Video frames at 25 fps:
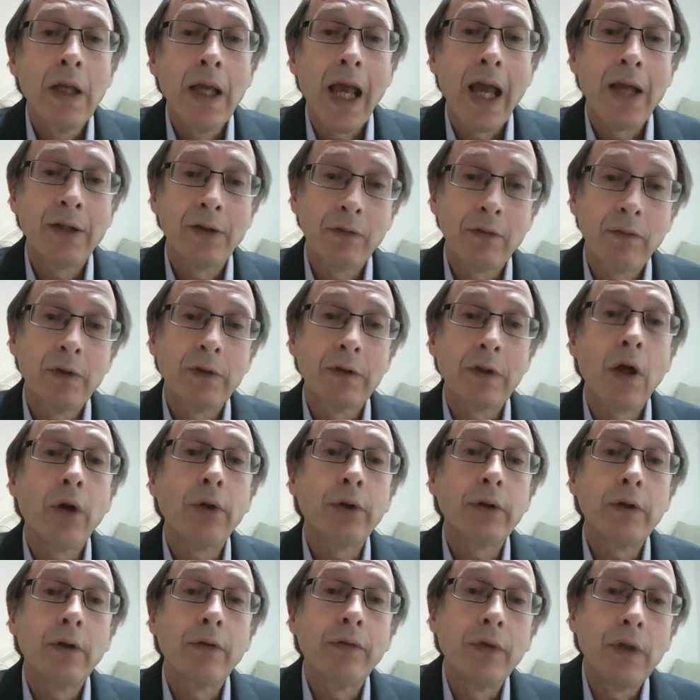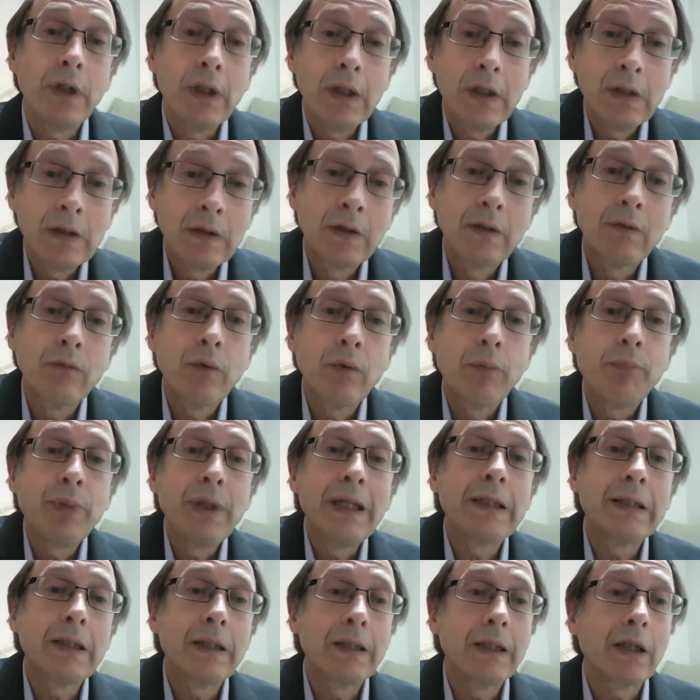as a result of these
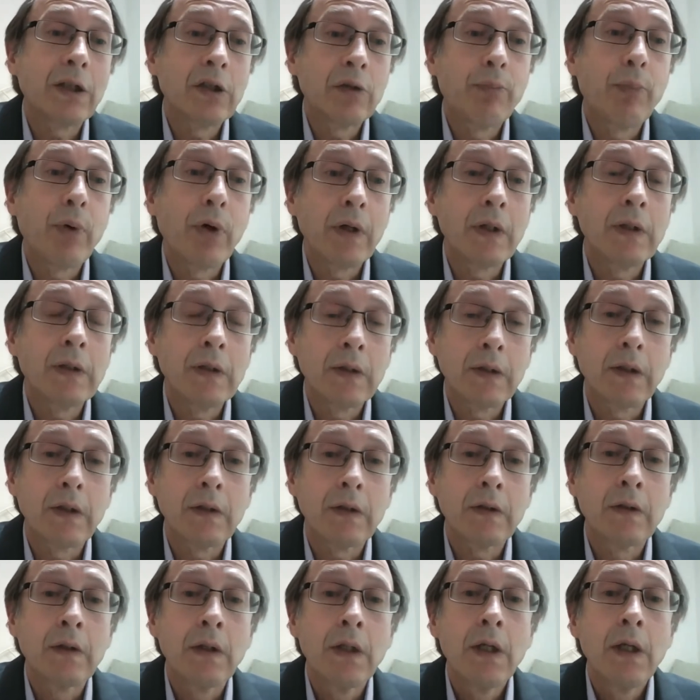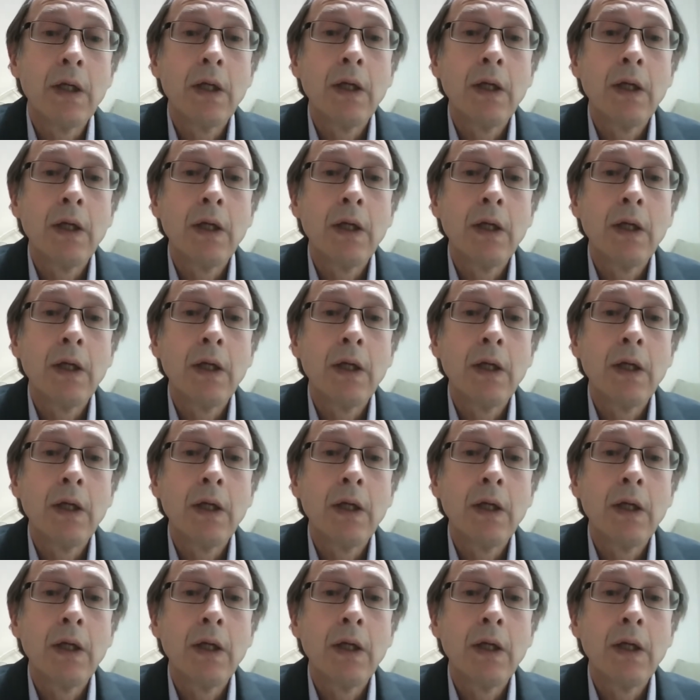repeated experiences.